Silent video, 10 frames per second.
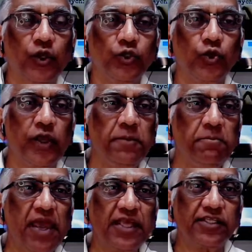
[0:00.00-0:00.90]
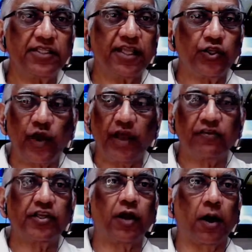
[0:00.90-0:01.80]
So imagine that you have
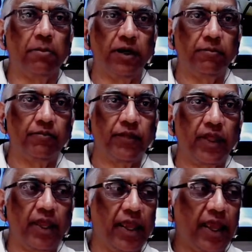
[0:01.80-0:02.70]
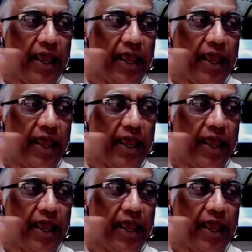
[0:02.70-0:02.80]
a tub, mm-hmm.